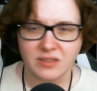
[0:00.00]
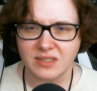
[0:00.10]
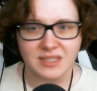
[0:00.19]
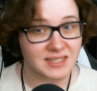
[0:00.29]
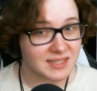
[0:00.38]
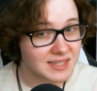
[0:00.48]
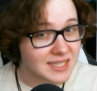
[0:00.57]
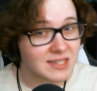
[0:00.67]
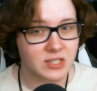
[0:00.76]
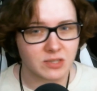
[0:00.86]
That's
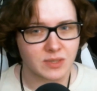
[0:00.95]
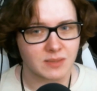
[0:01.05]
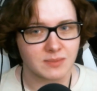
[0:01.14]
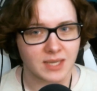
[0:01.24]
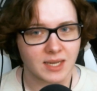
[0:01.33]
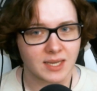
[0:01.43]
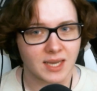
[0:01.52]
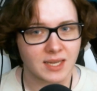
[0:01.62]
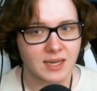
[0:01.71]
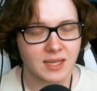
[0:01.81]
essentially what I'm getting
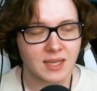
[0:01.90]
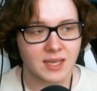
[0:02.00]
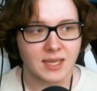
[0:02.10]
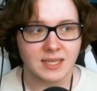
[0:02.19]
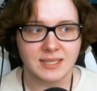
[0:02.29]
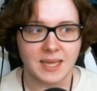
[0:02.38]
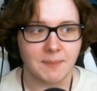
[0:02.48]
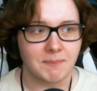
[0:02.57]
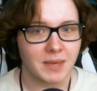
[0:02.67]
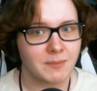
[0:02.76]
at, is that
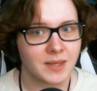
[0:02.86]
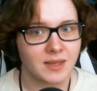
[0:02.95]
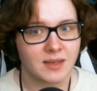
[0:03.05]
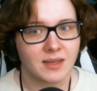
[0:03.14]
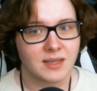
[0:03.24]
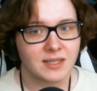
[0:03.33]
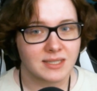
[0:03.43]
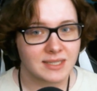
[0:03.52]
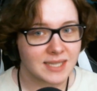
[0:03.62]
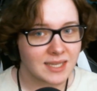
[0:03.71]
maybe
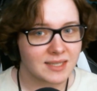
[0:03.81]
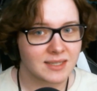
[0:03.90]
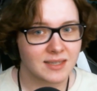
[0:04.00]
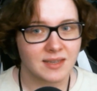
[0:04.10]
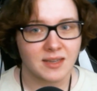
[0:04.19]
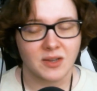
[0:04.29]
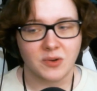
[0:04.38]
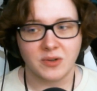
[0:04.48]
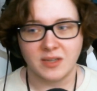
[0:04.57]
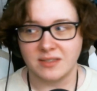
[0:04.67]
Satan
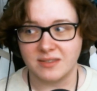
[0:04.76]
is